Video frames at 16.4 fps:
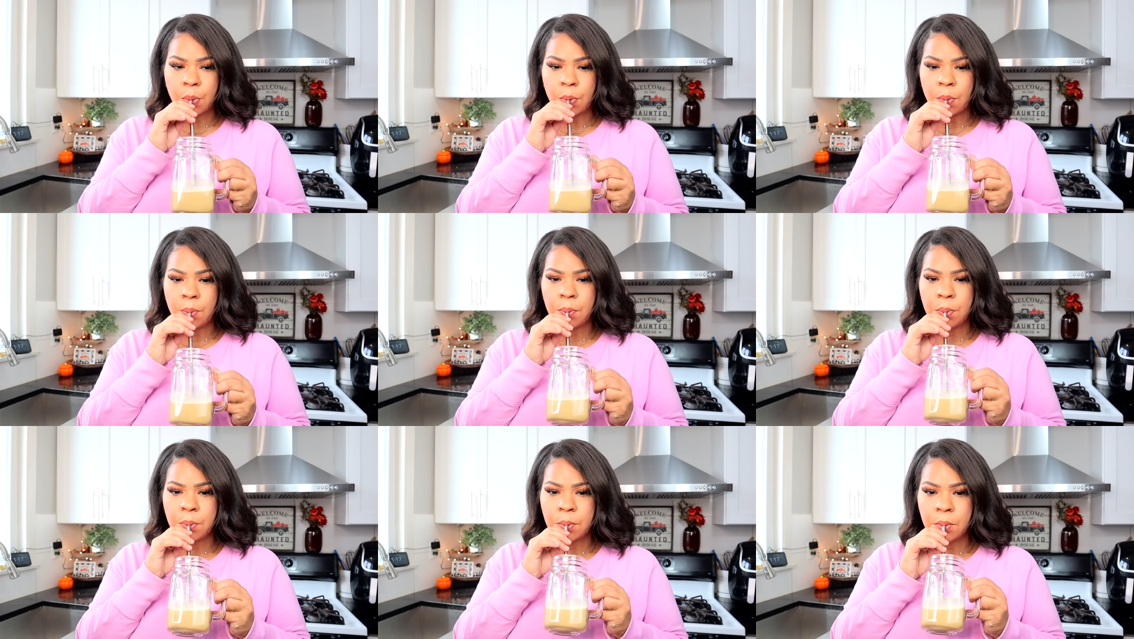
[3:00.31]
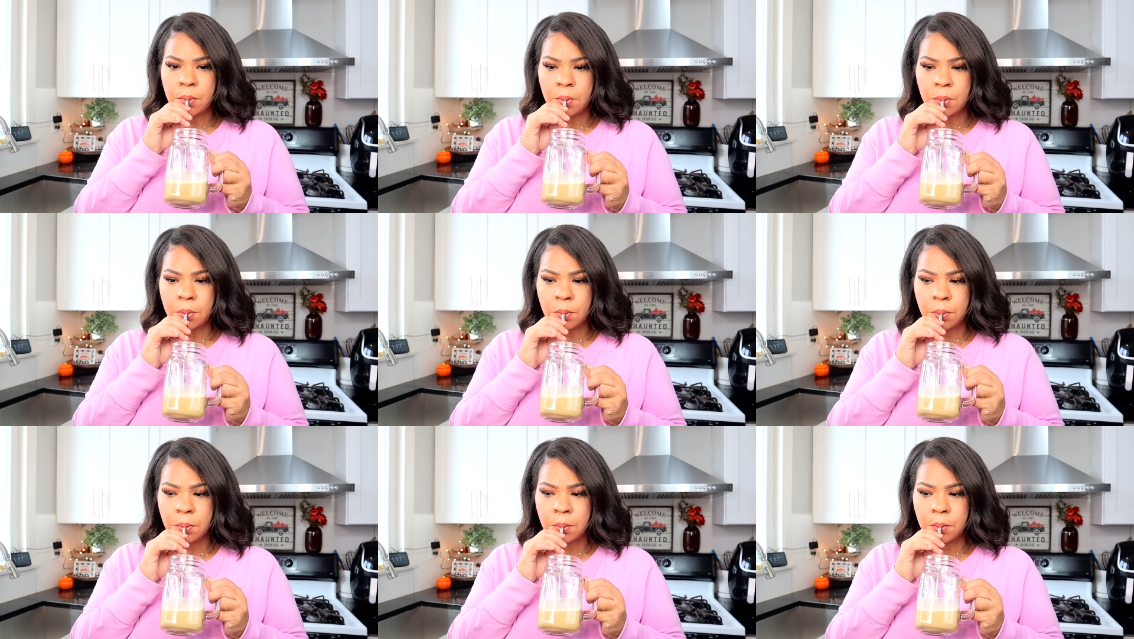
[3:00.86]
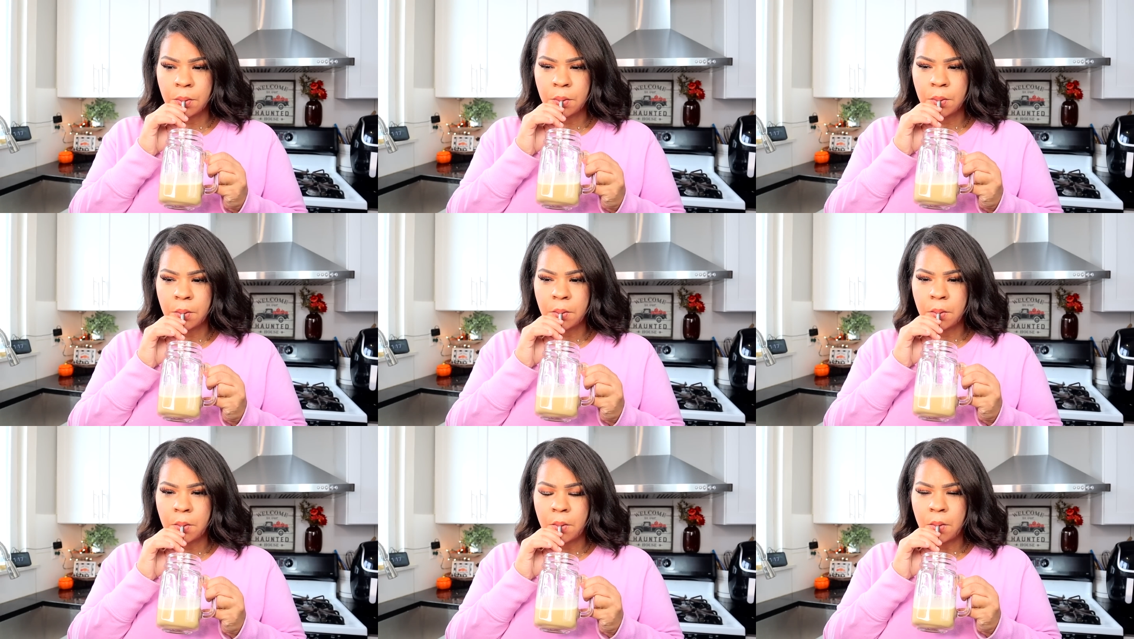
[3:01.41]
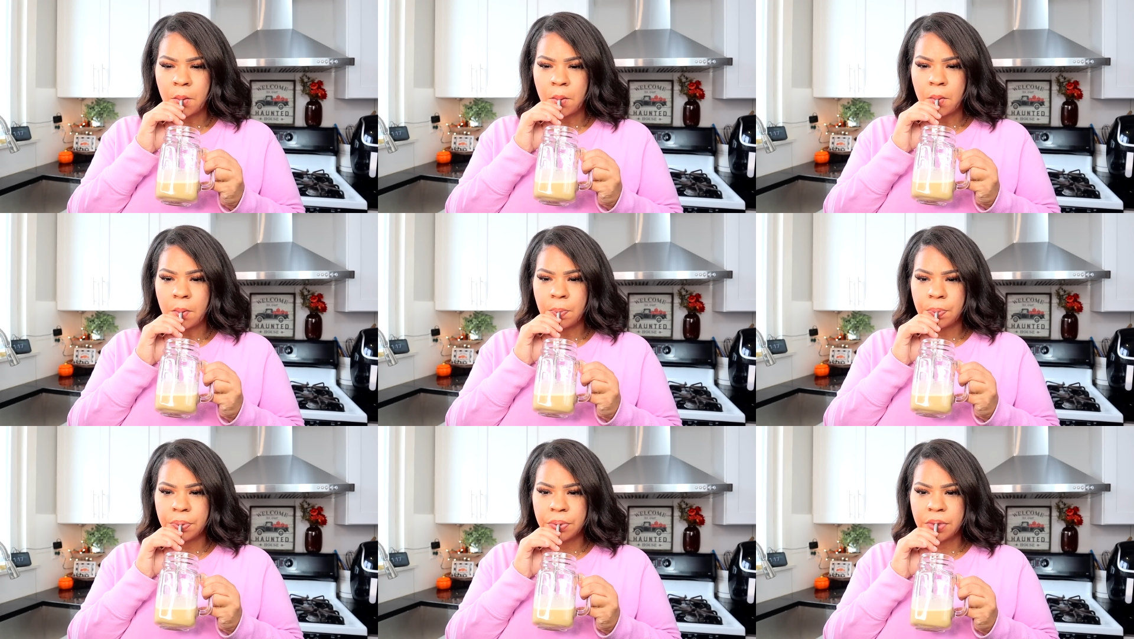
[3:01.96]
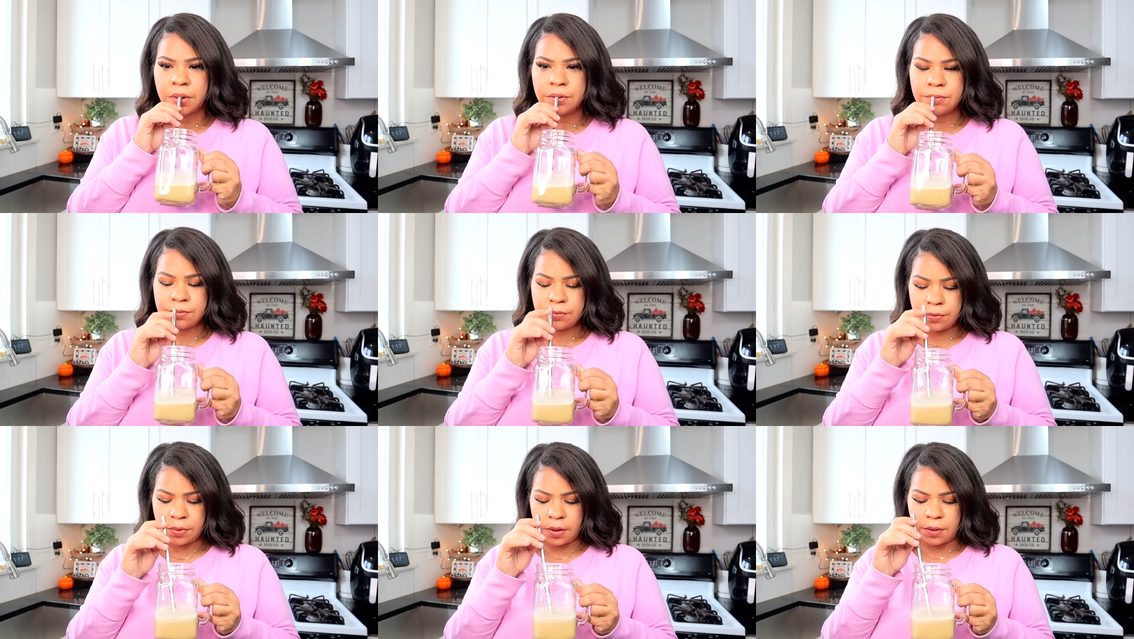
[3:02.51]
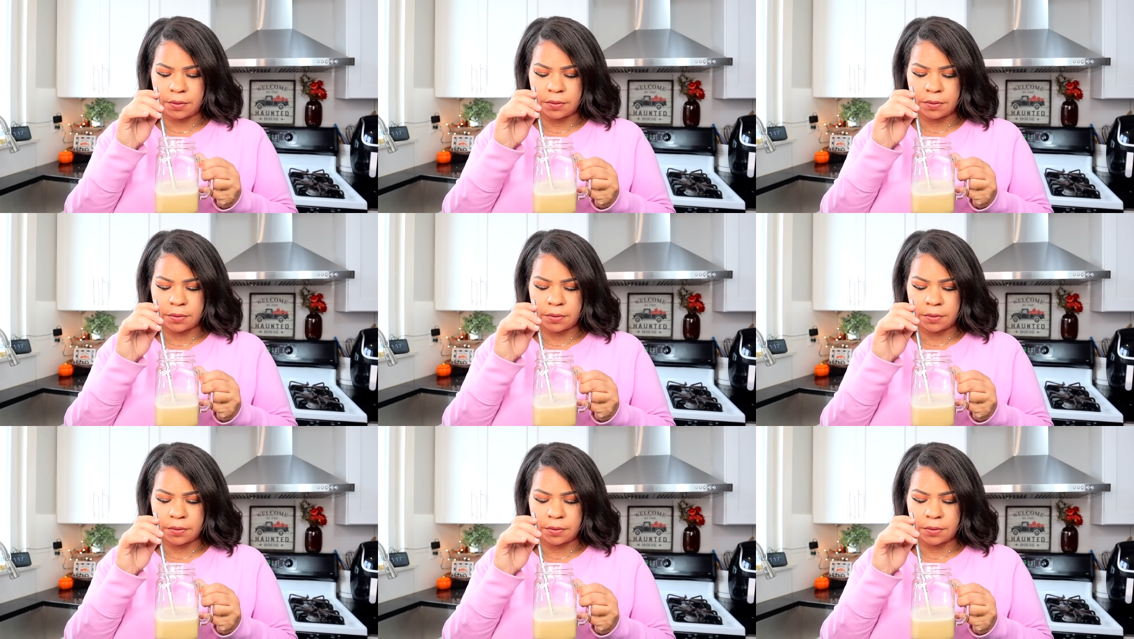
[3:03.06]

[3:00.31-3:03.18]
[no speech]